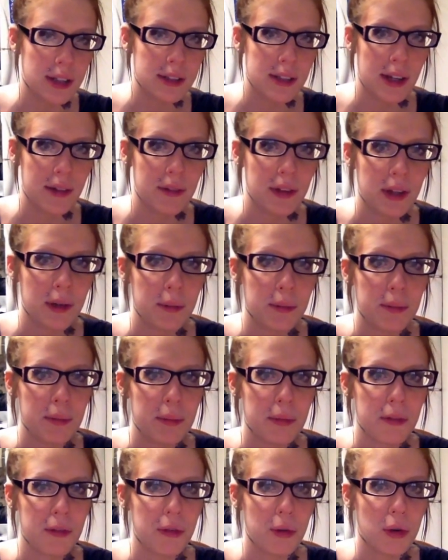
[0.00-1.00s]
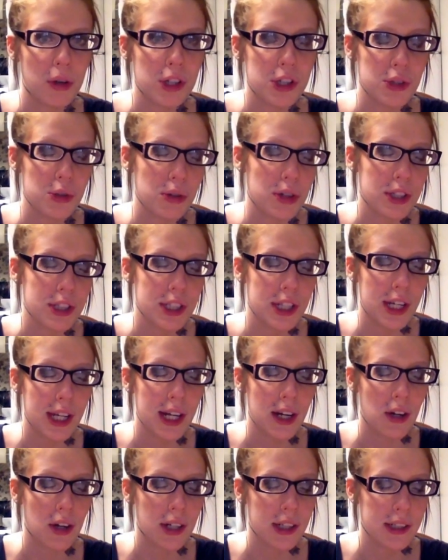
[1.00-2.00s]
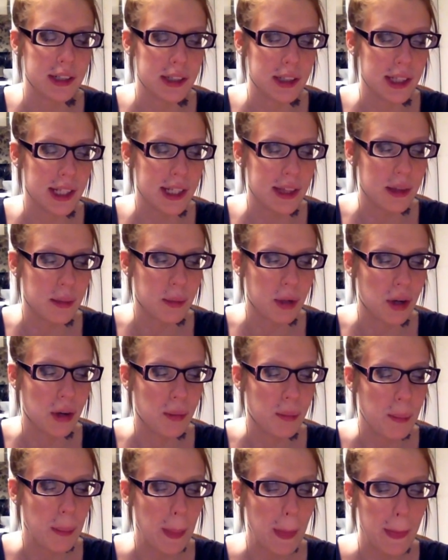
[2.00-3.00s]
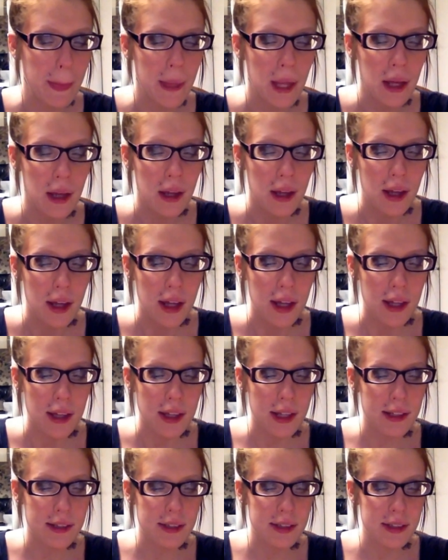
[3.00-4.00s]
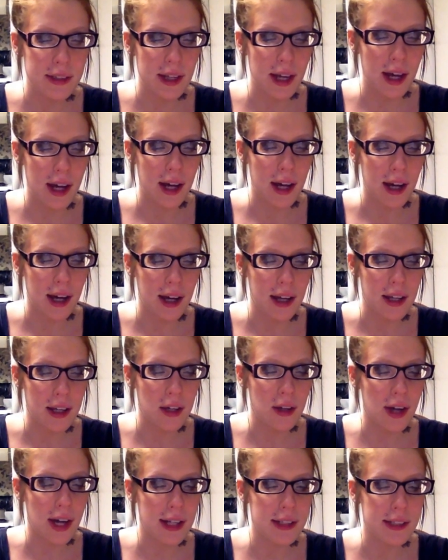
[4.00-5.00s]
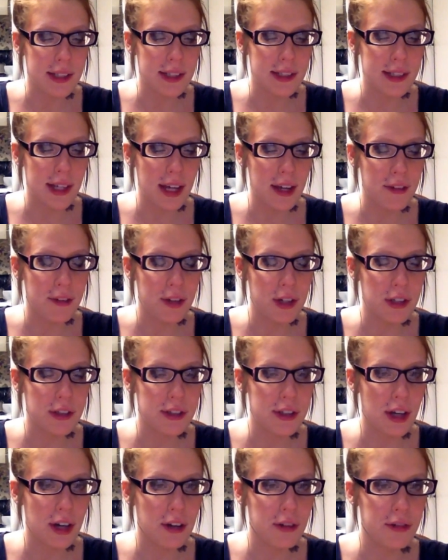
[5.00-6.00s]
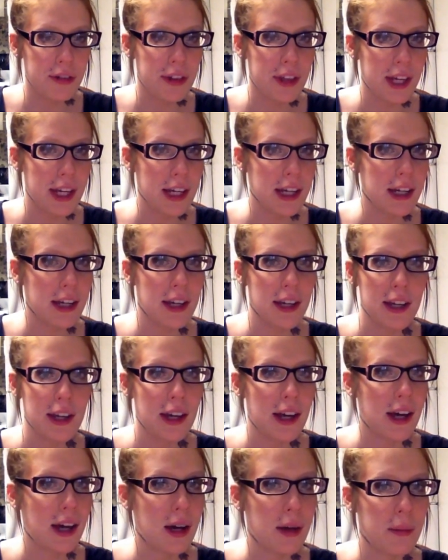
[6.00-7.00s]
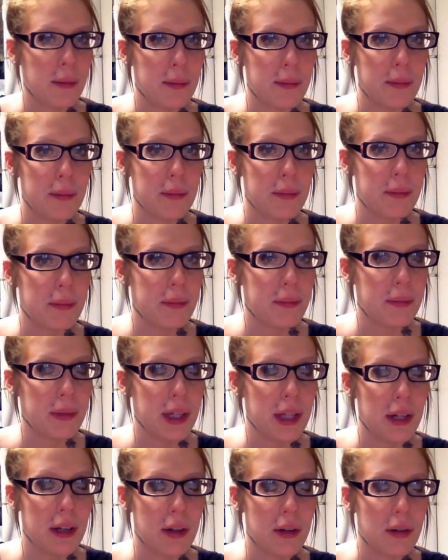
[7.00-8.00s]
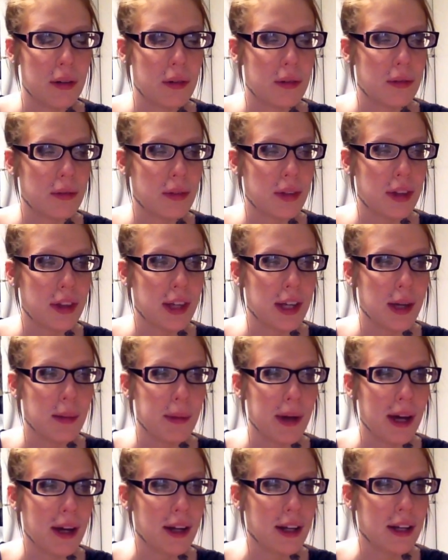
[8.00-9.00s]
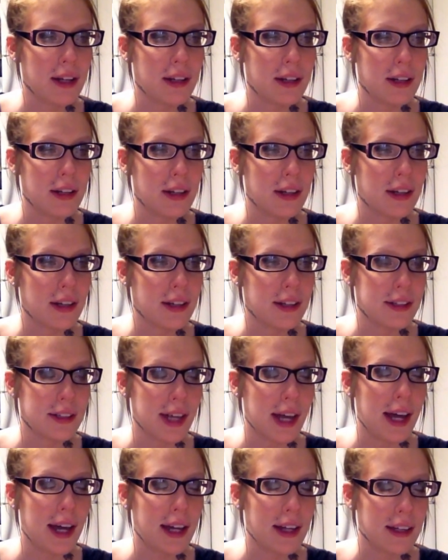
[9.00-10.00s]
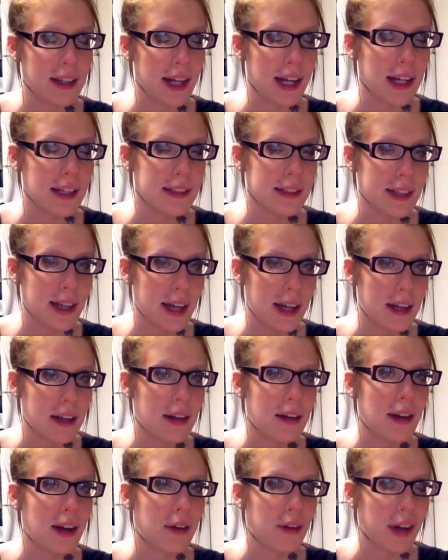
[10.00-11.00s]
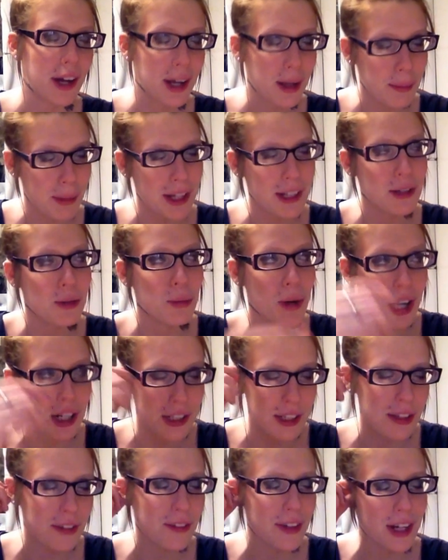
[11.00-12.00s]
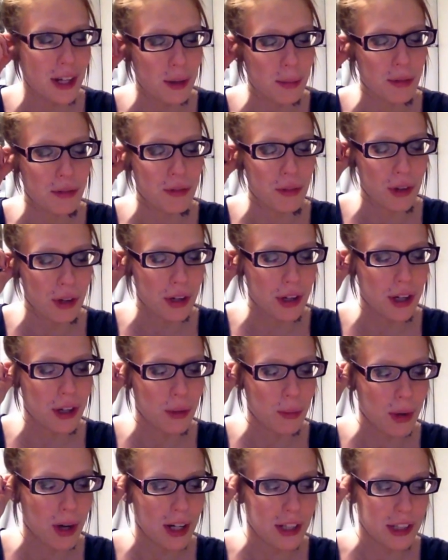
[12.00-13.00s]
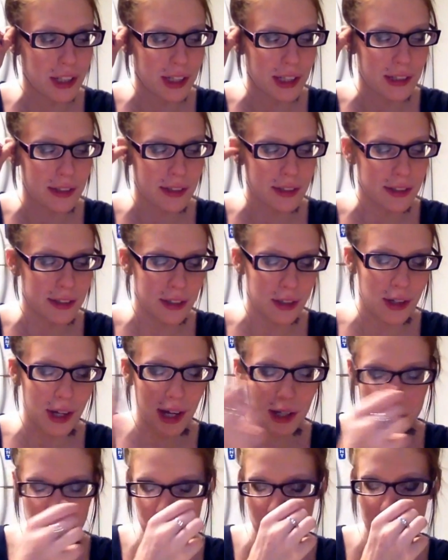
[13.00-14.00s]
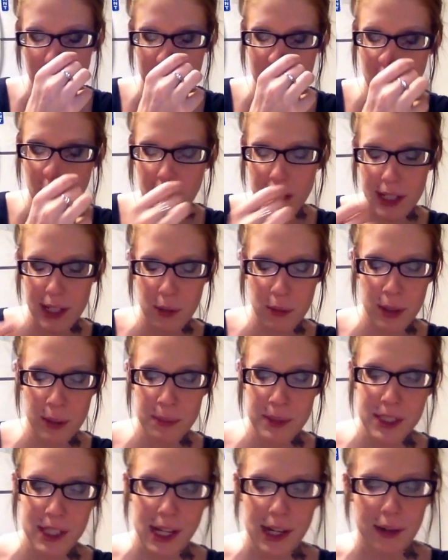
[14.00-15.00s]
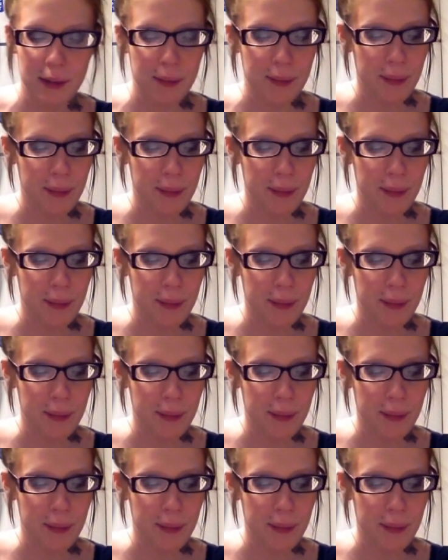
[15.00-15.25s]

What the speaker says: of them before George could get on and delete them all. This, you guys can take for yourself, think, you know, think about it, because like I said, I recommend you watch the video before you're watching this, because you guys will have no idea what I'm saying.